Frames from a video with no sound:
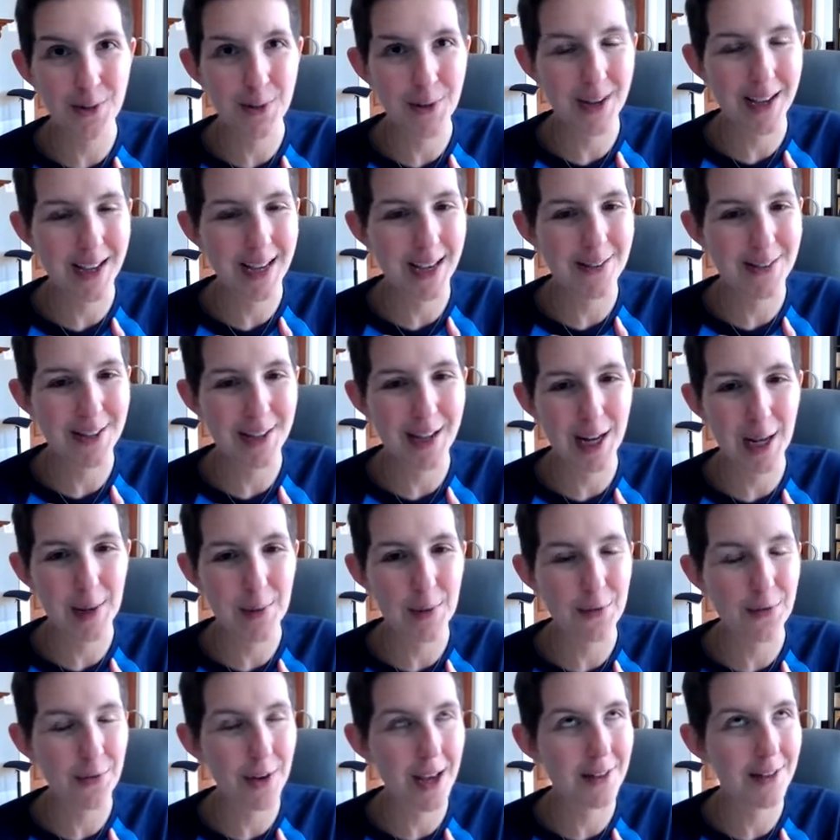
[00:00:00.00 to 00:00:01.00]
when I have to get up
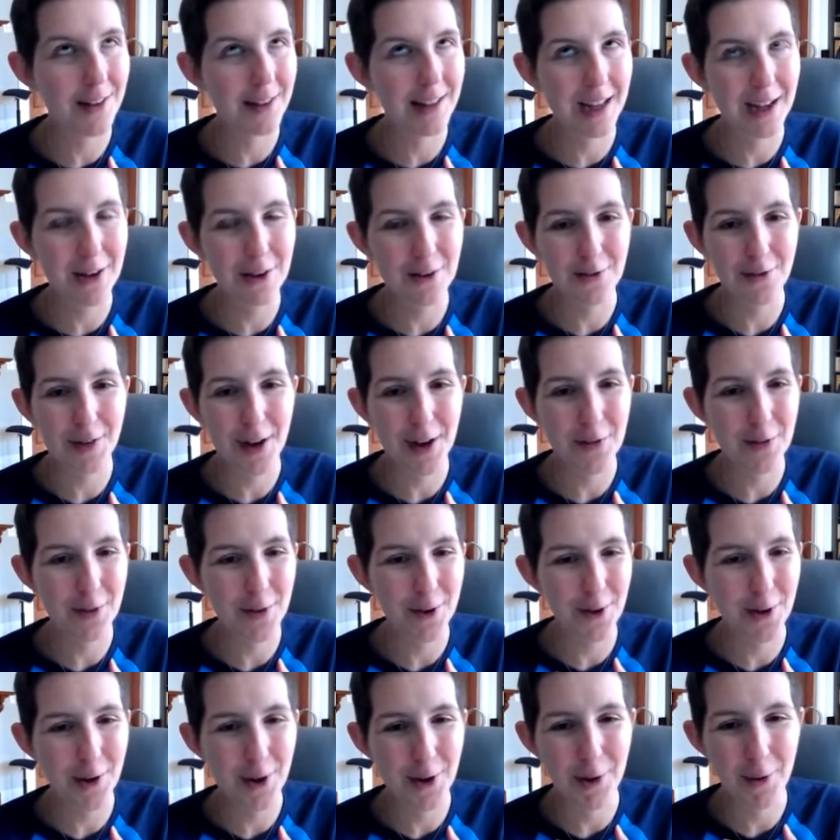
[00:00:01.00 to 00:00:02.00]
at 5 o'clock or
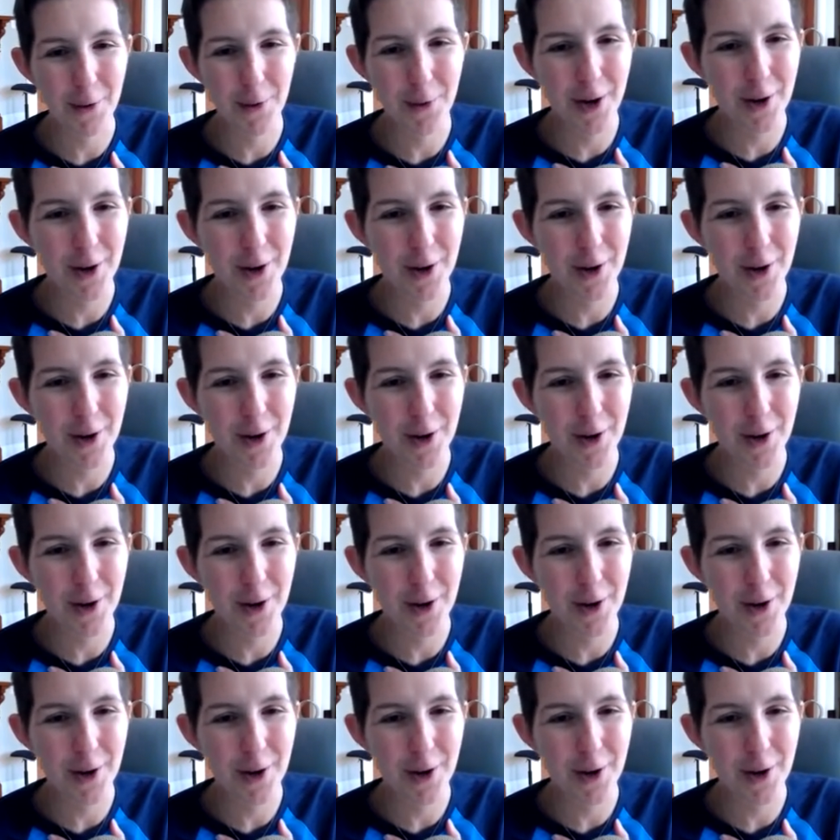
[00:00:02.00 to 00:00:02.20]
5:30 or